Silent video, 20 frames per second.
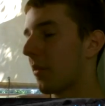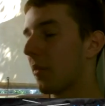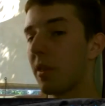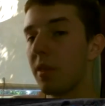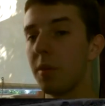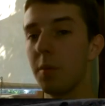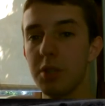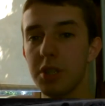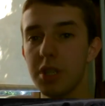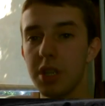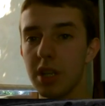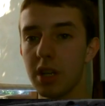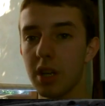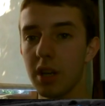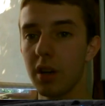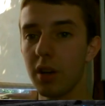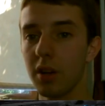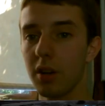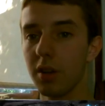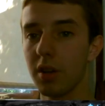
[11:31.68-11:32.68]
with the machine
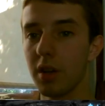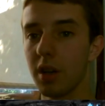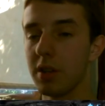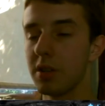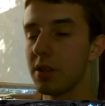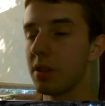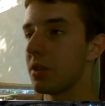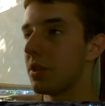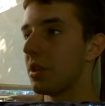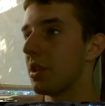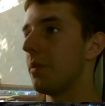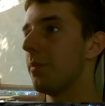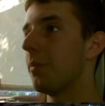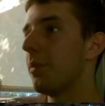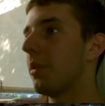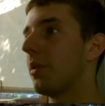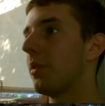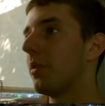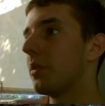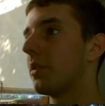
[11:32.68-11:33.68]
gun on the
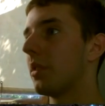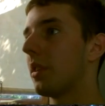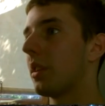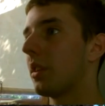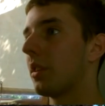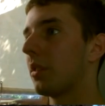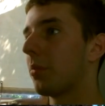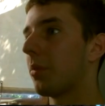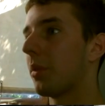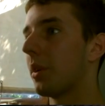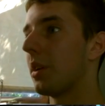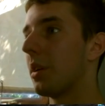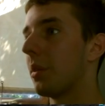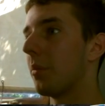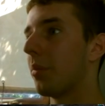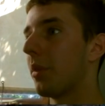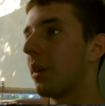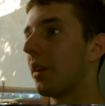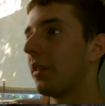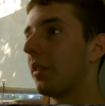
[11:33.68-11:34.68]
Jeep, which I think is pretty
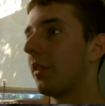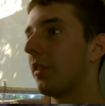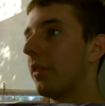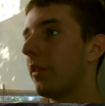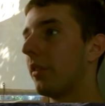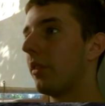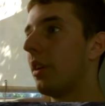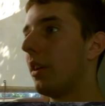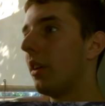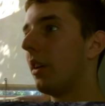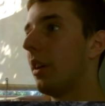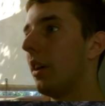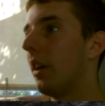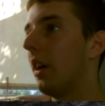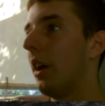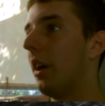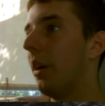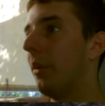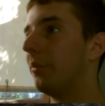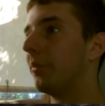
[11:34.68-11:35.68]
impressive.
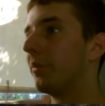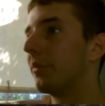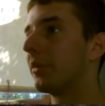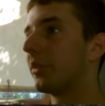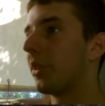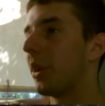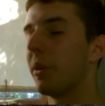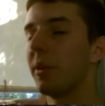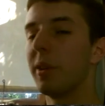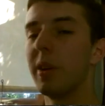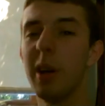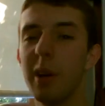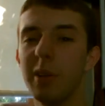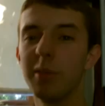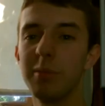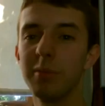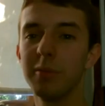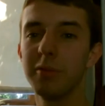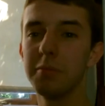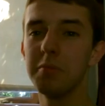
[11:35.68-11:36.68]

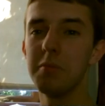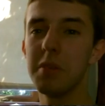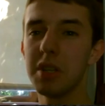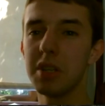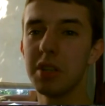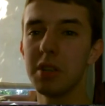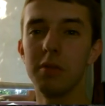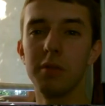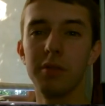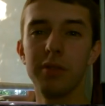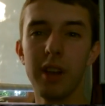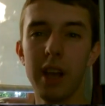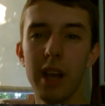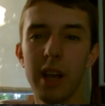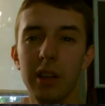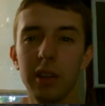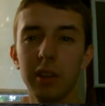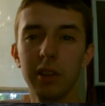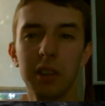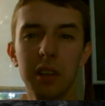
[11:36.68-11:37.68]
So mission
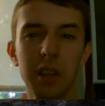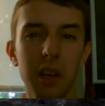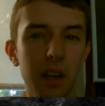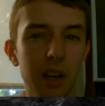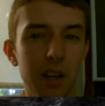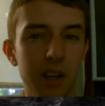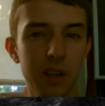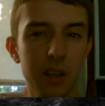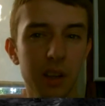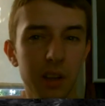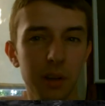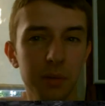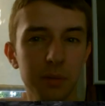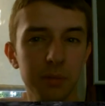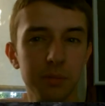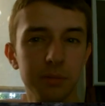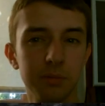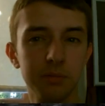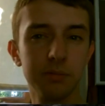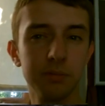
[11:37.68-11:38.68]
failed, kinda.
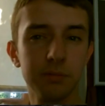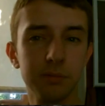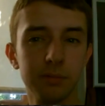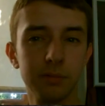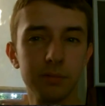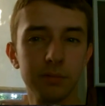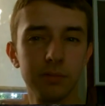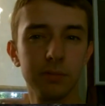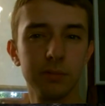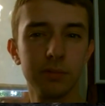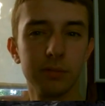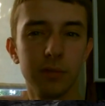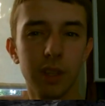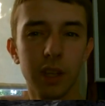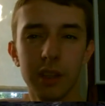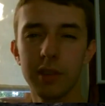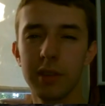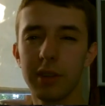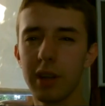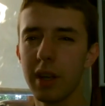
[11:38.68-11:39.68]

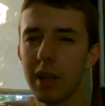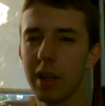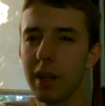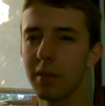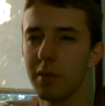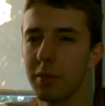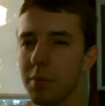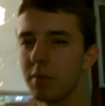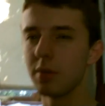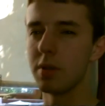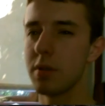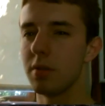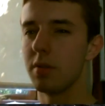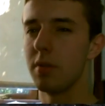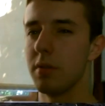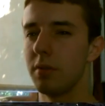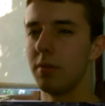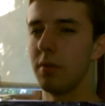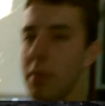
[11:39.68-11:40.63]
I'd say that was mission.